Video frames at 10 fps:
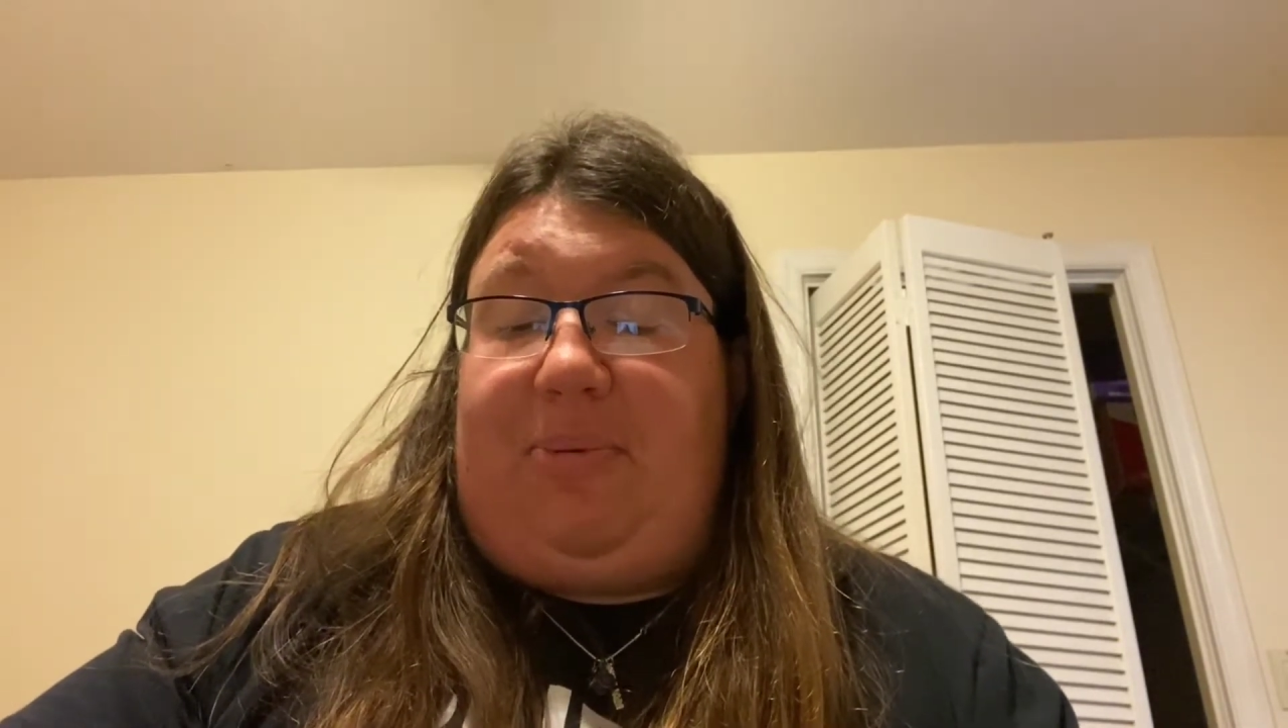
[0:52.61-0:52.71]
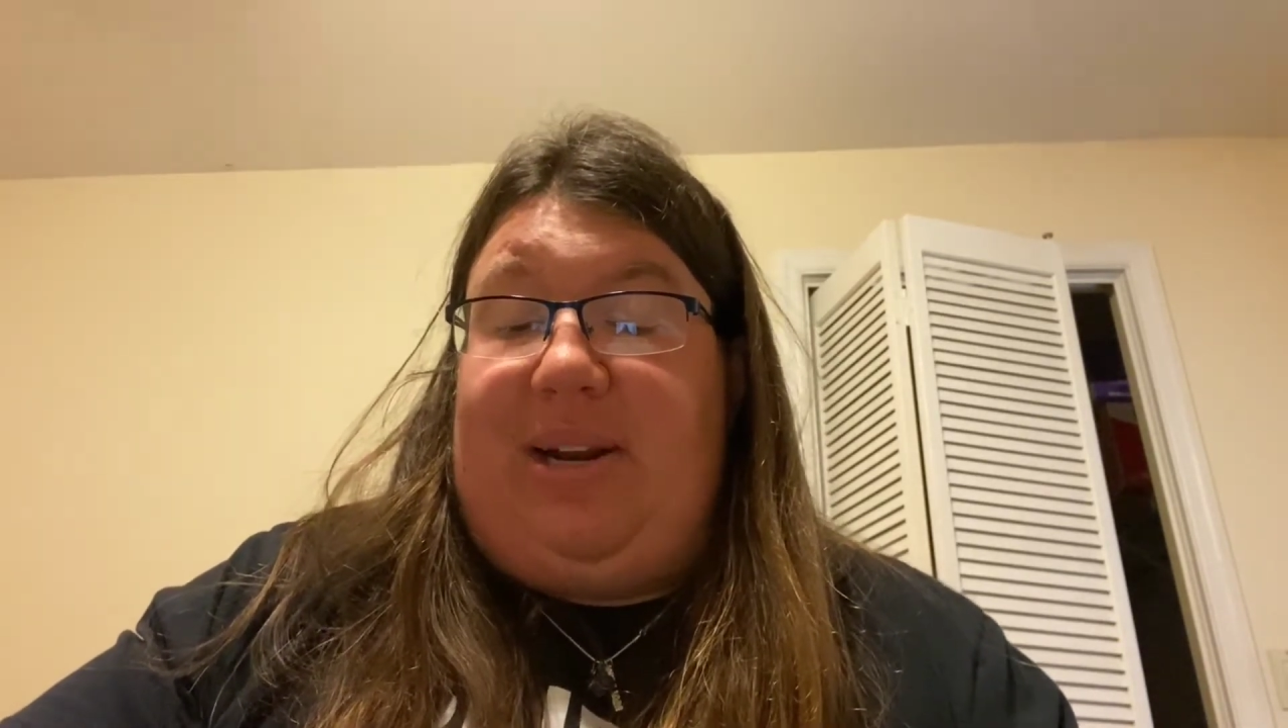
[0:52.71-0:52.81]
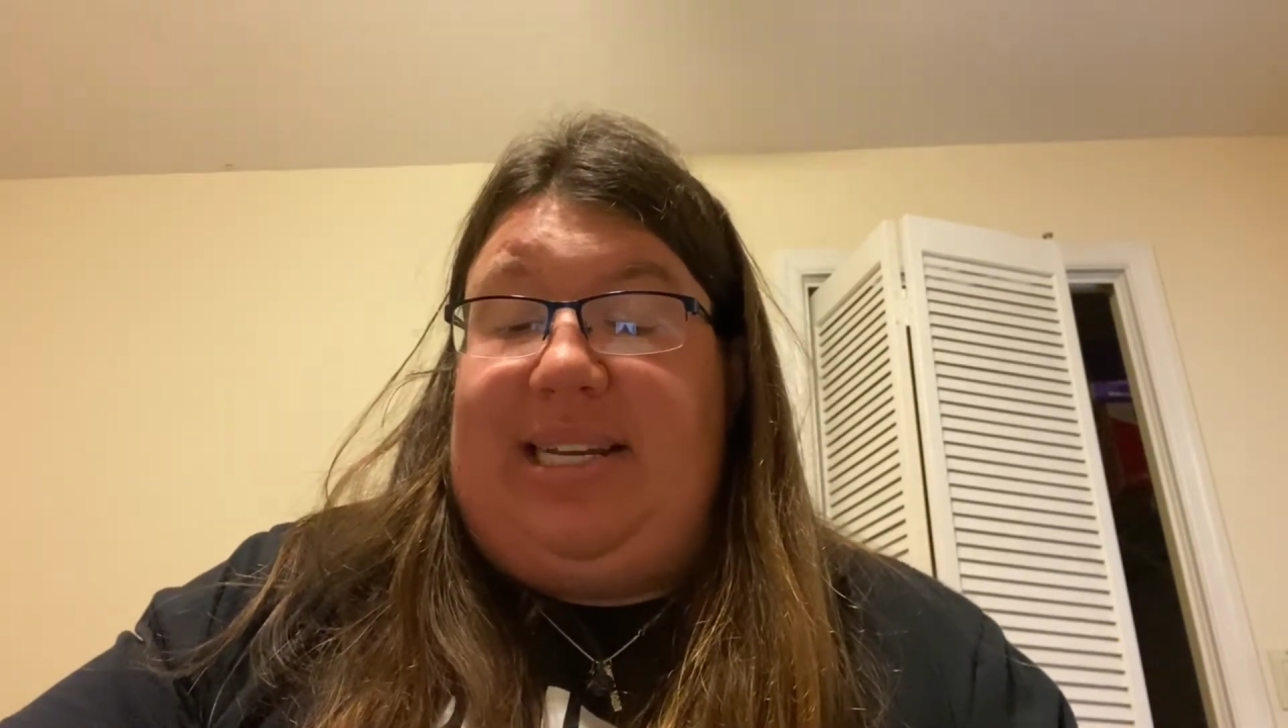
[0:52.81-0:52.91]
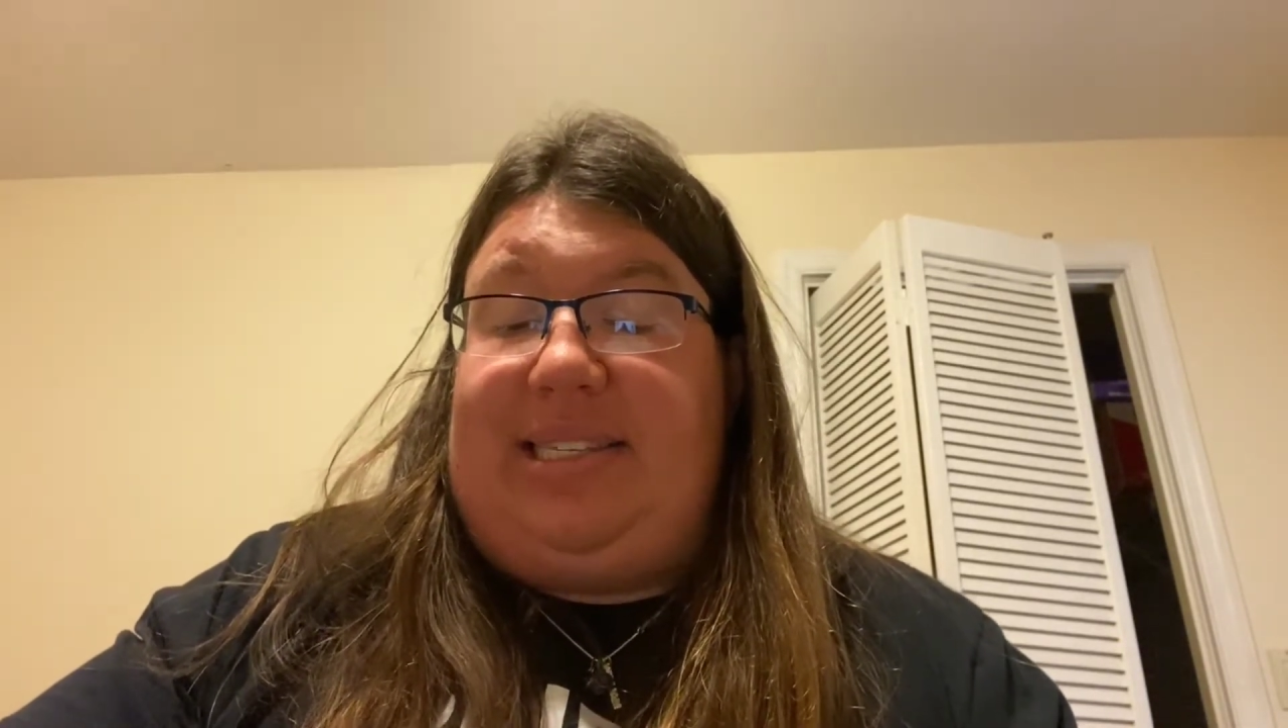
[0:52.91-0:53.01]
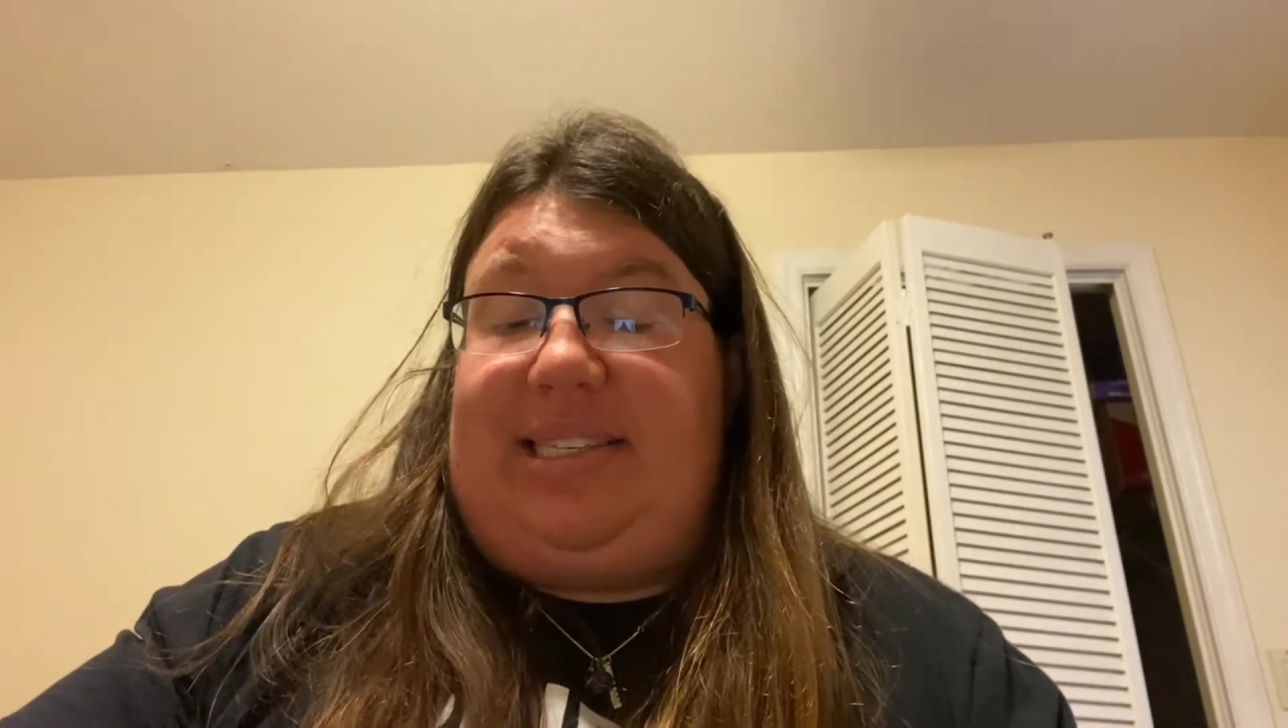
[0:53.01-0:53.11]

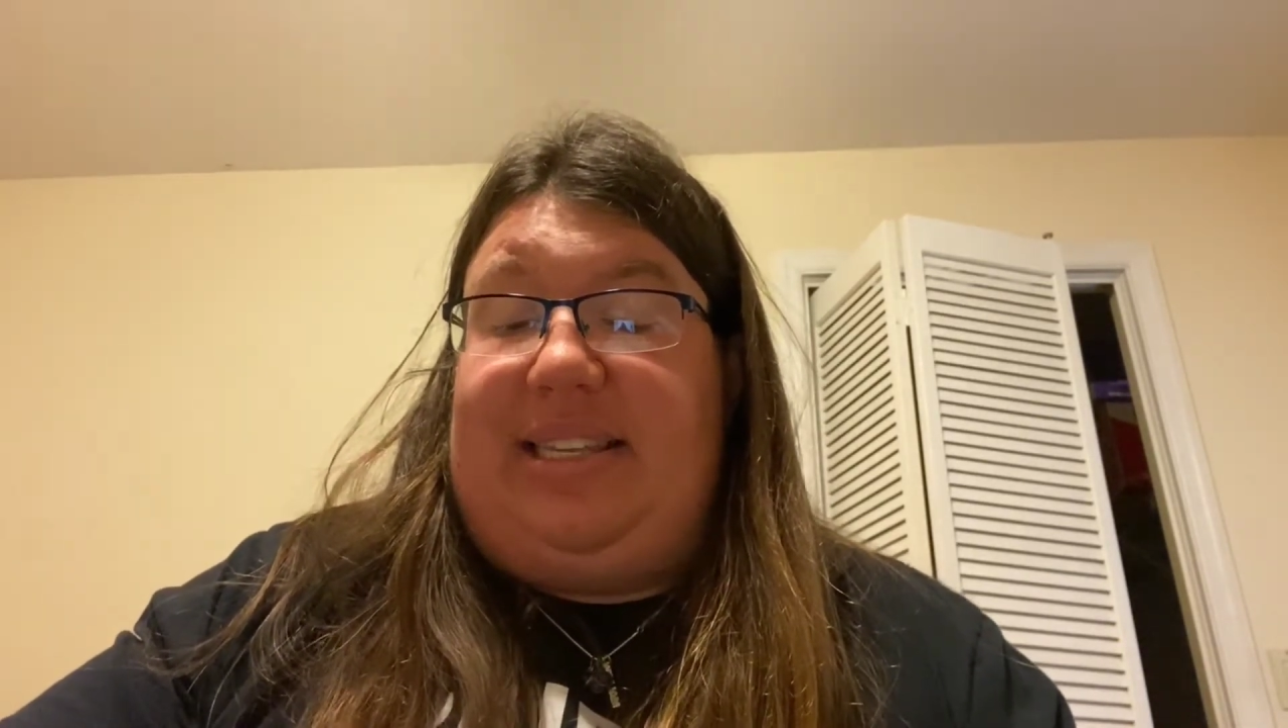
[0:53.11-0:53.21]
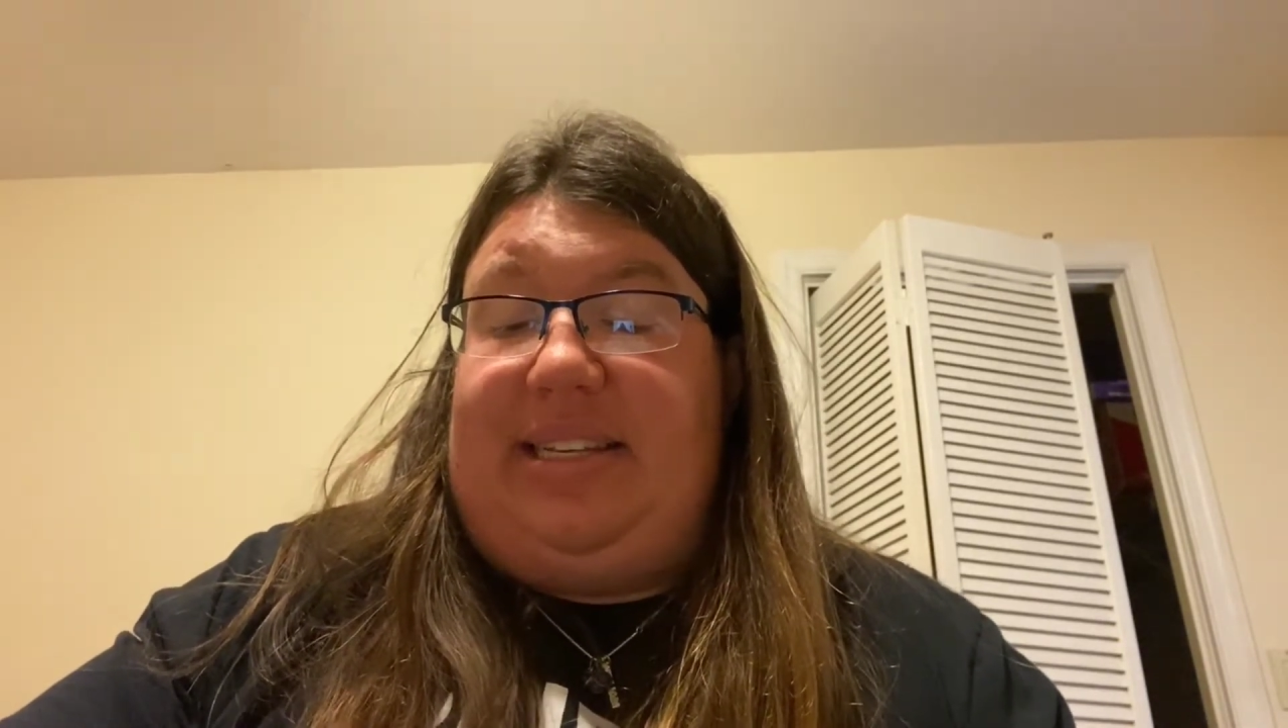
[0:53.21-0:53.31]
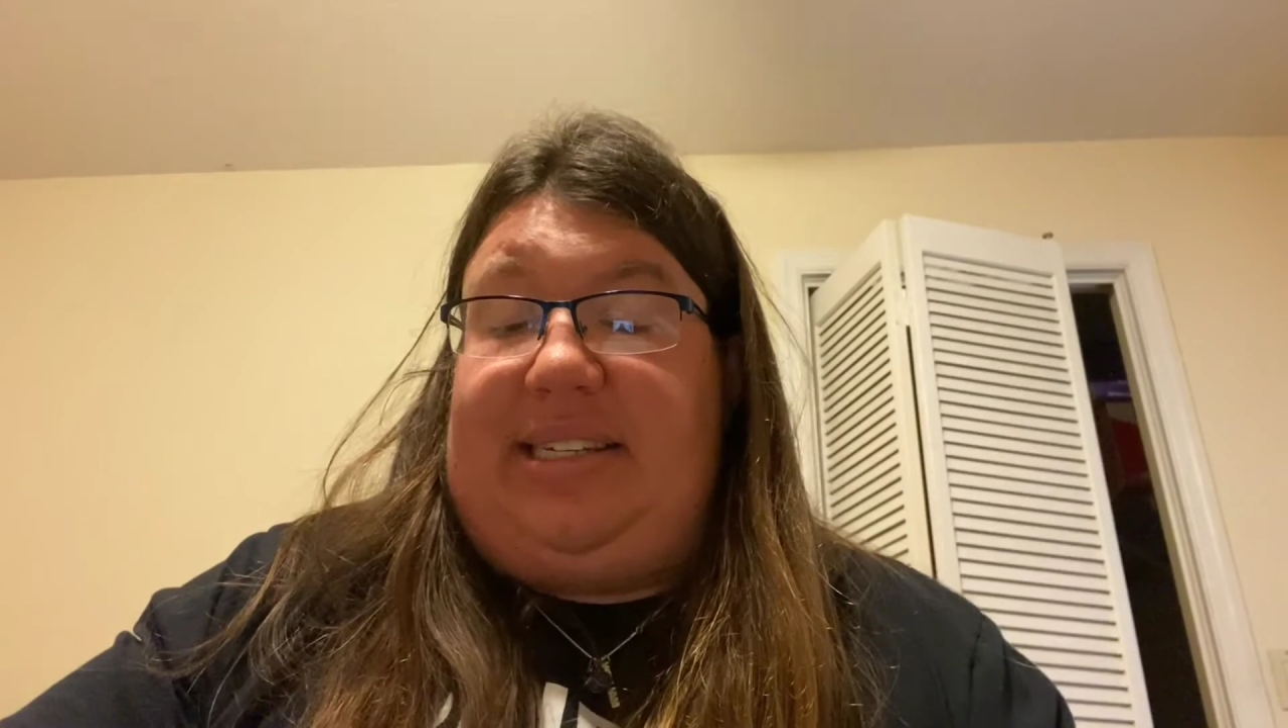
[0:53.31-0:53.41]
priests and